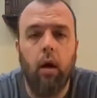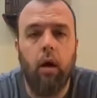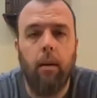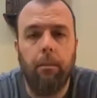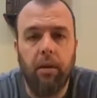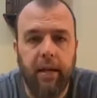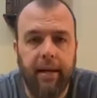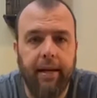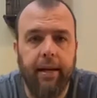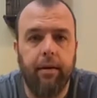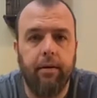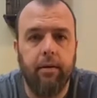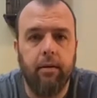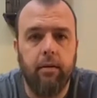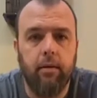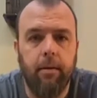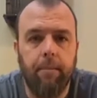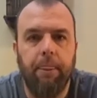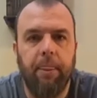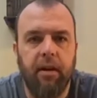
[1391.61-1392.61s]

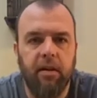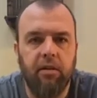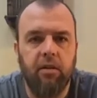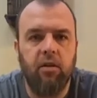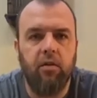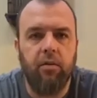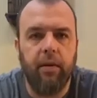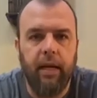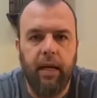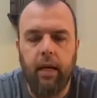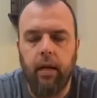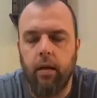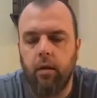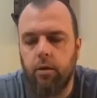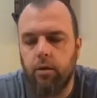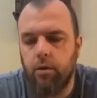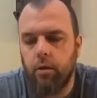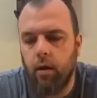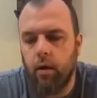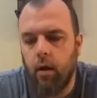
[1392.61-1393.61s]
players is 3
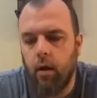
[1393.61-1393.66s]
each.